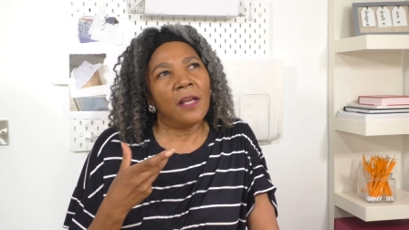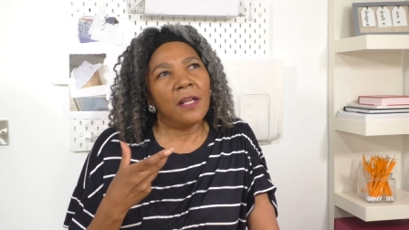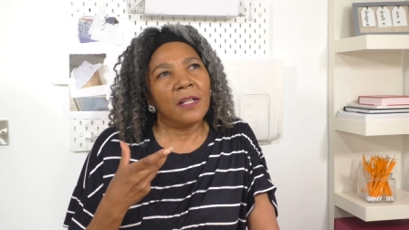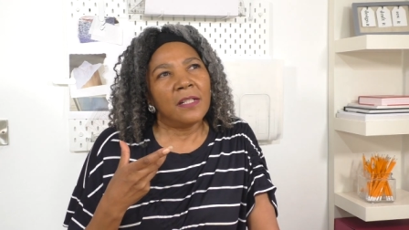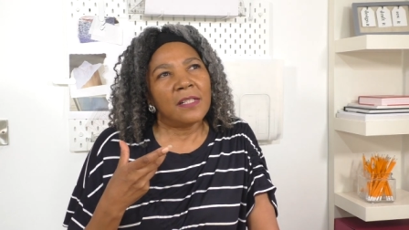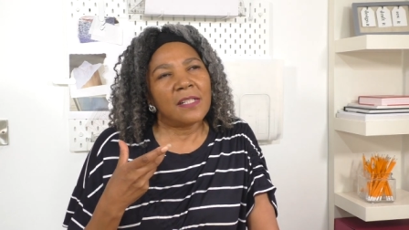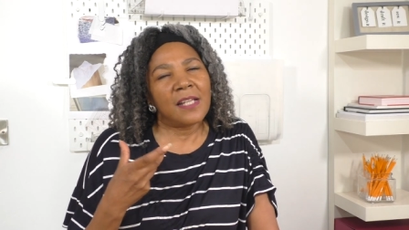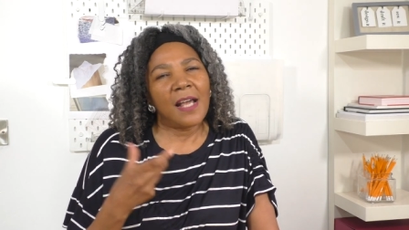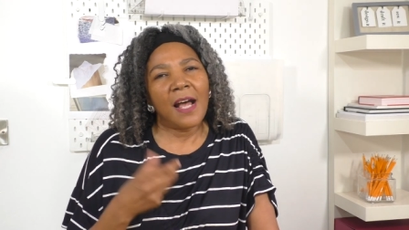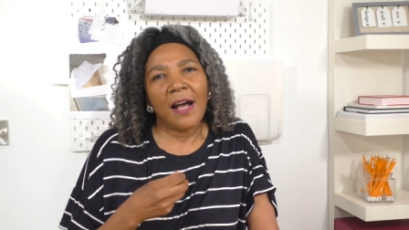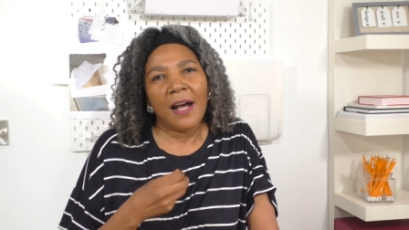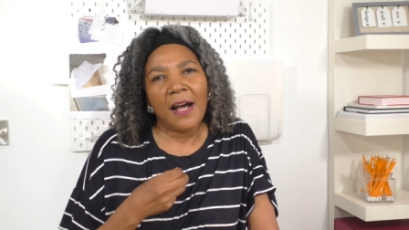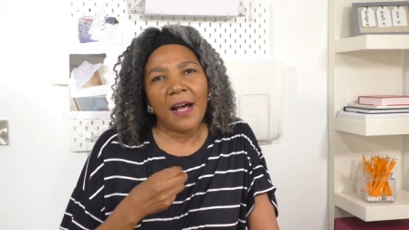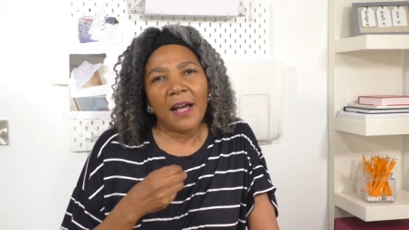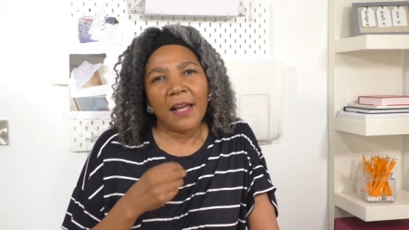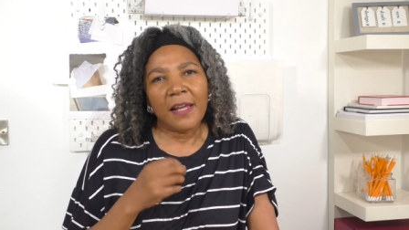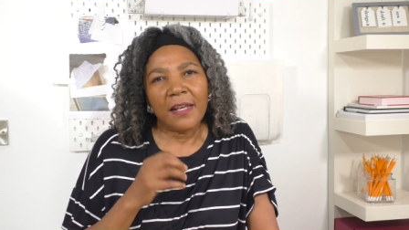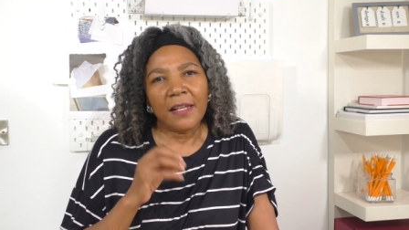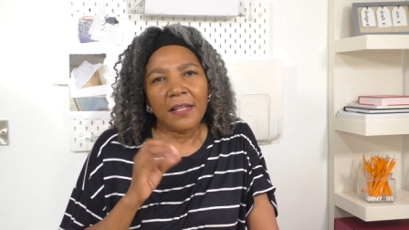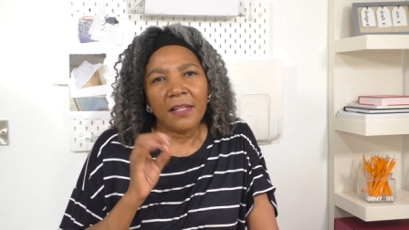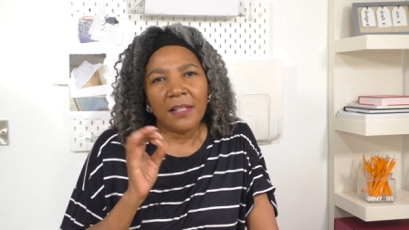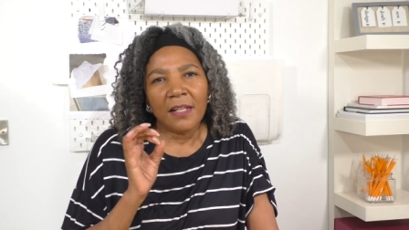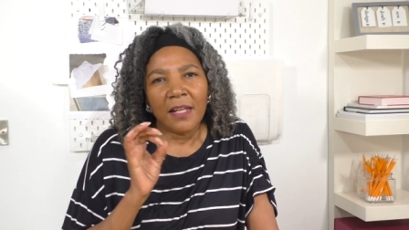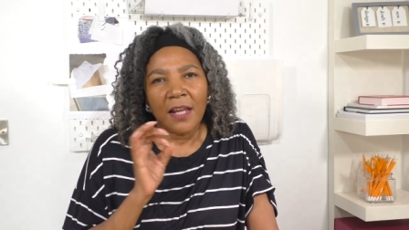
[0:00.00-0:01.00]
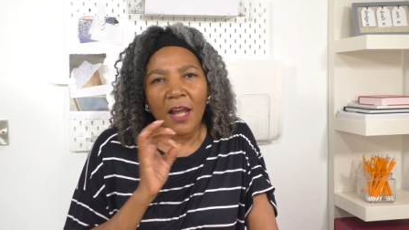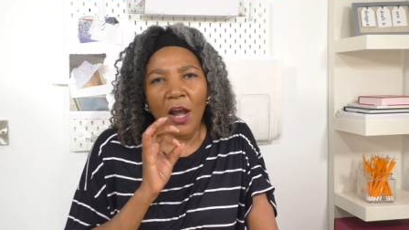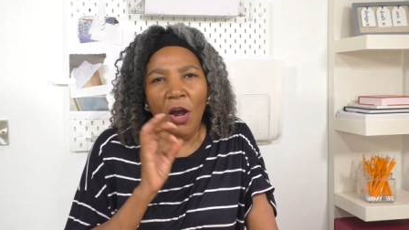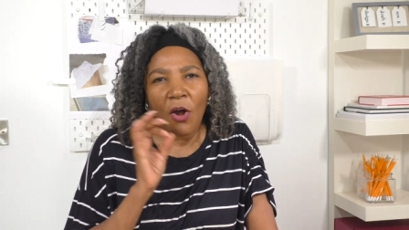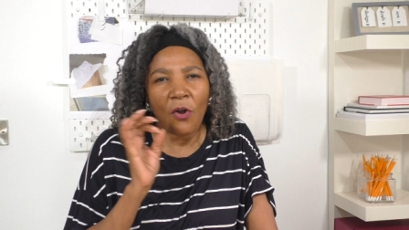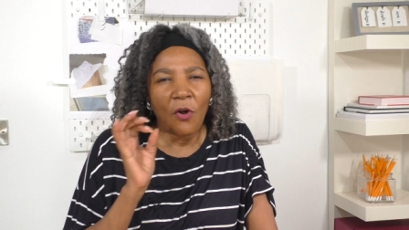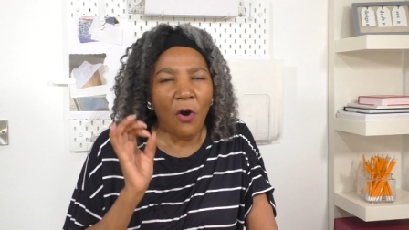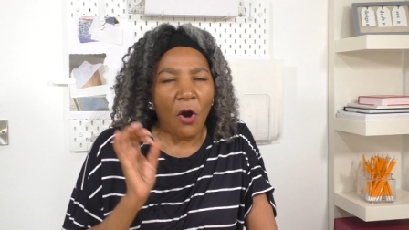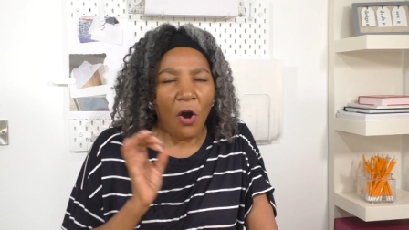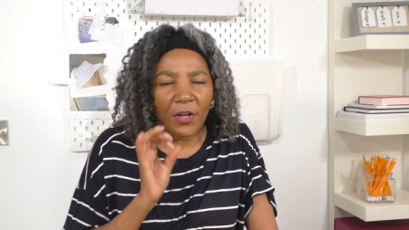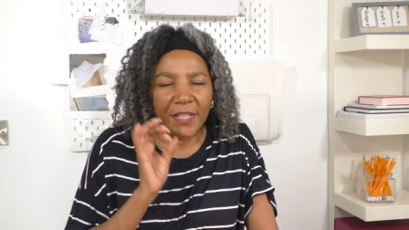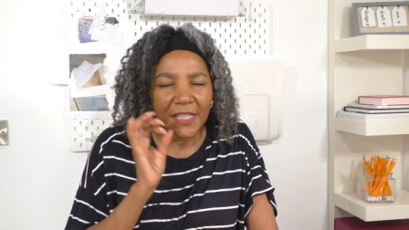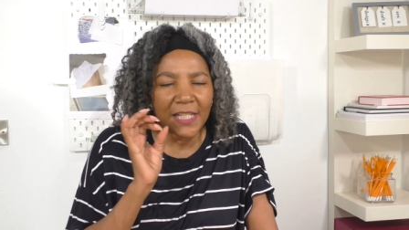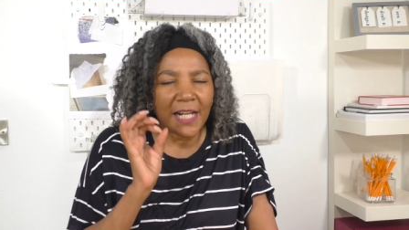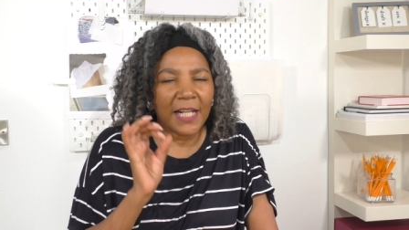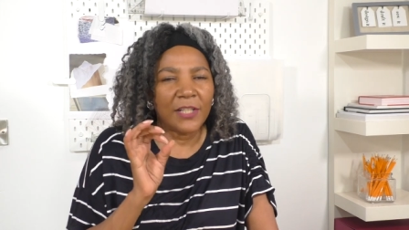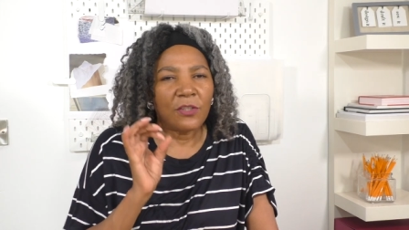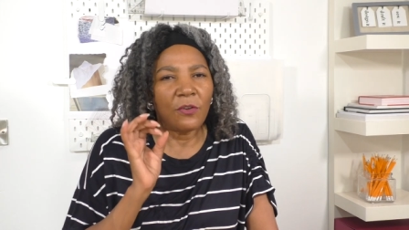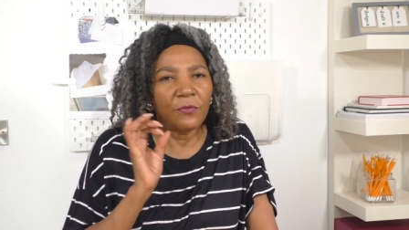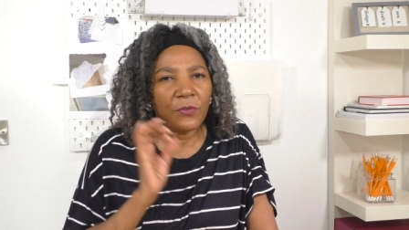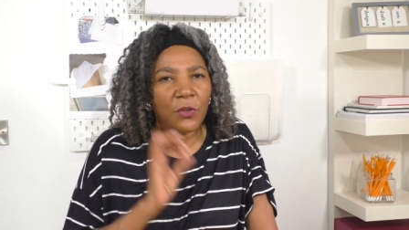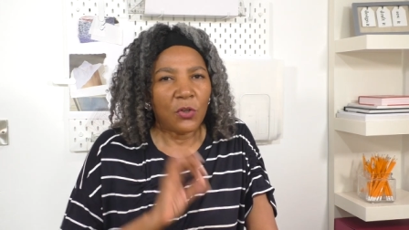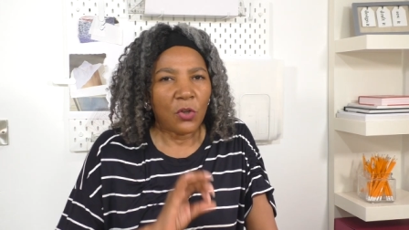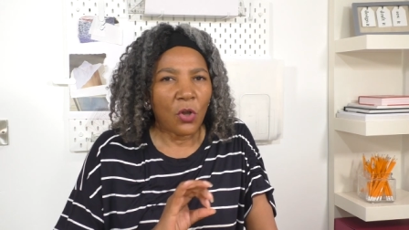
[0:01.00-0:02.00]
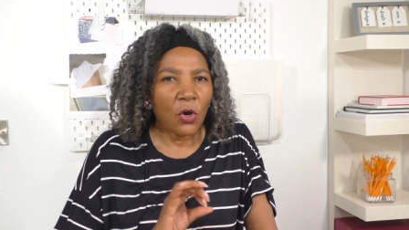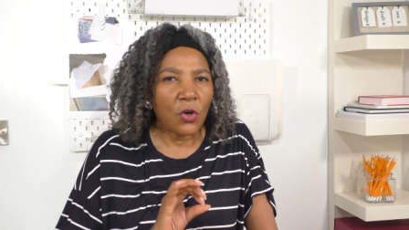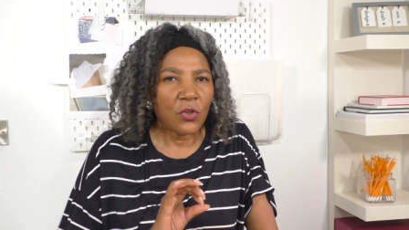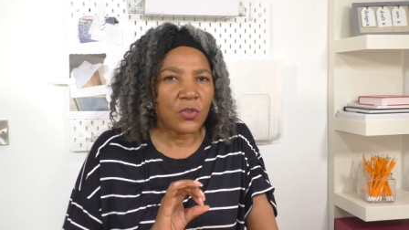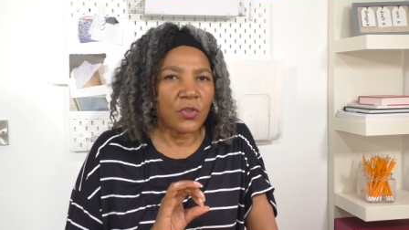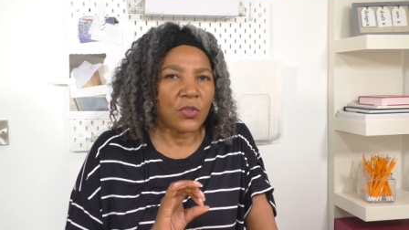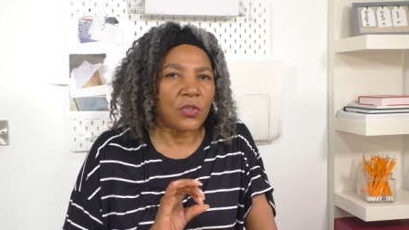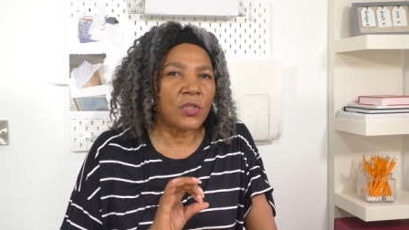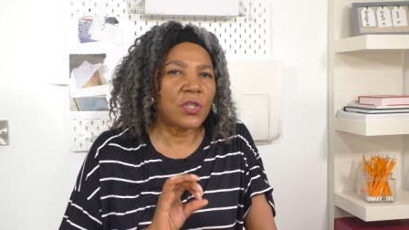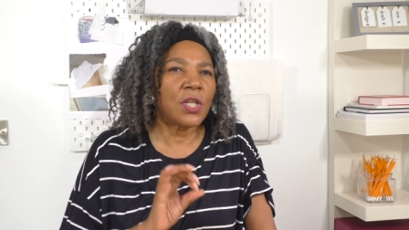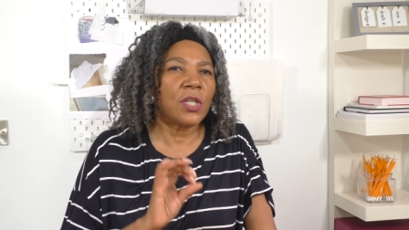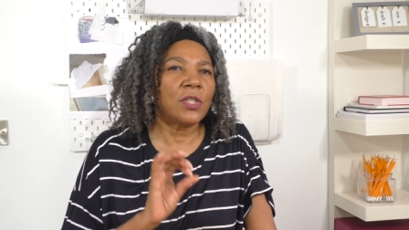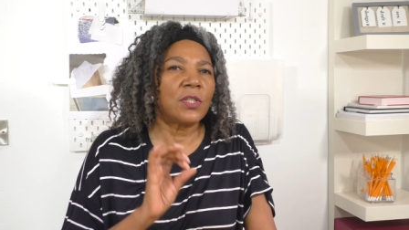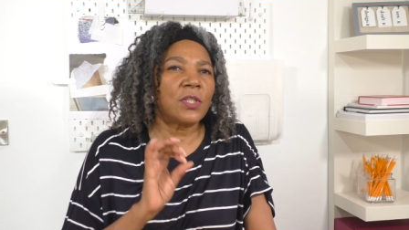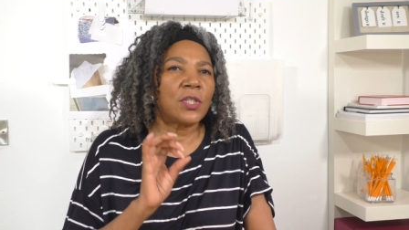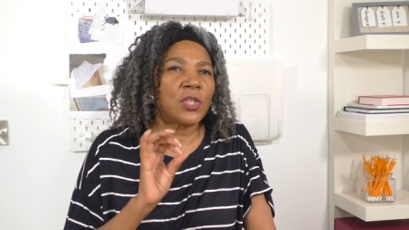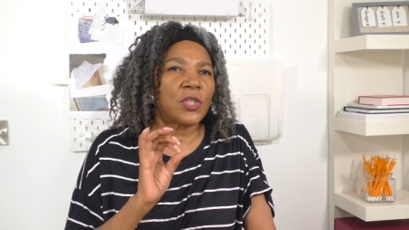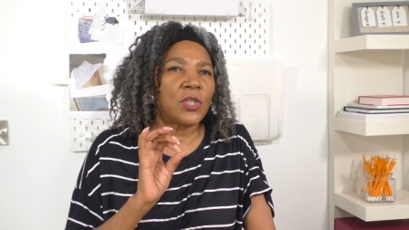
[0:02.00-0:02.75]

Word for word: tie uh, tying off the knot